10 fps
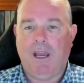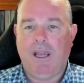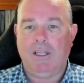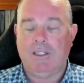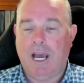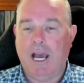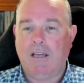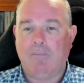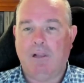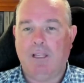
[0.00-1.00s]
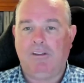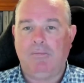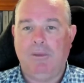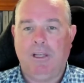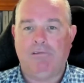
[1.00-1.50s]
and target police
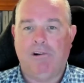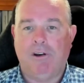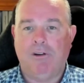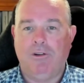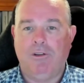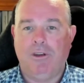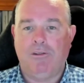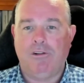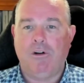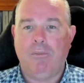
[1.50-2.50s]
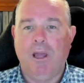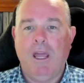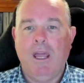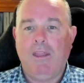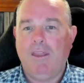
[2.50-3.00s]
merely trying to do their job,
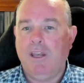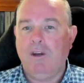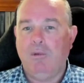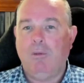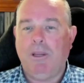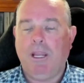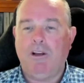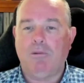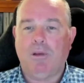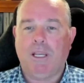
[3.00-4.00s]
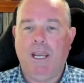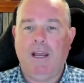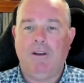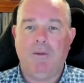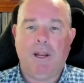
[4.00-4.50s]
then you will be held to
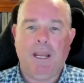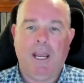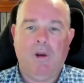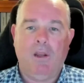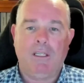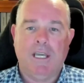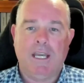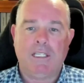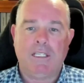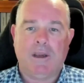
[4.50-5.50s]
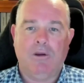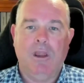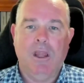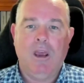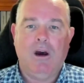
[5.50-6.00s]
account no matter how long it takes. So
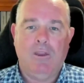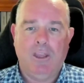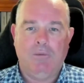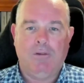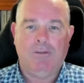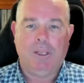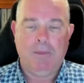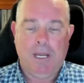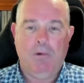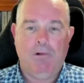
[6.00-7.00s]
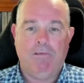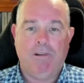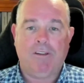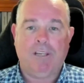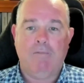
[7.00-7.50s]
I think we'll see many more
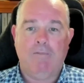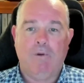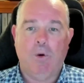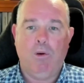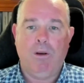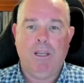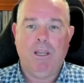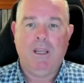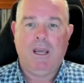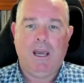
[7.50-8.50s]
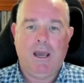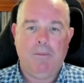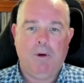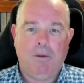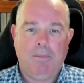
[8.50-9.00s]
arrests come forward
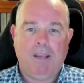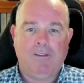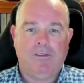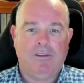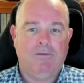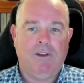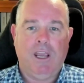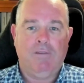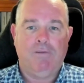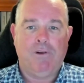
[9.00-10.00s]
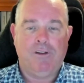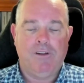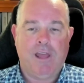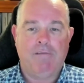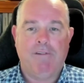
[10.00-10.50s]
on the basis of the video footage
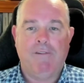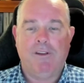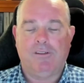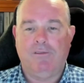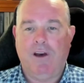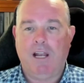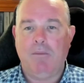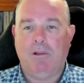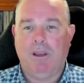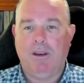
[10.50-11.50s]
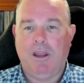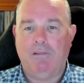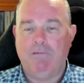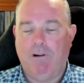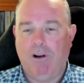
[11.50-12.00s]
and other evidence available, and
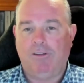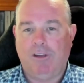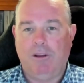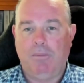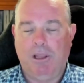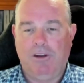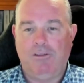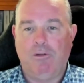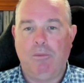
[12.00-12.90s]
rightly so, the police should be